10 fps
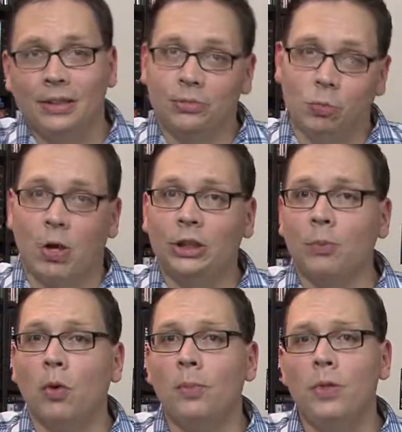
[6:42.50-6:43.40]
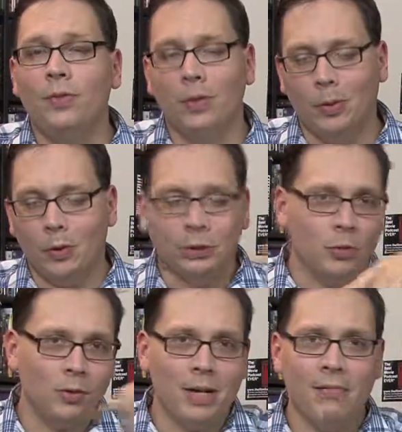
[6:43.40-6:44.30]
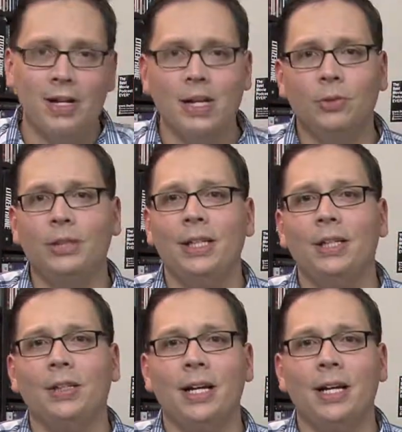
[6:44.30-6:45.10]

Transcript: watch more of my videos here,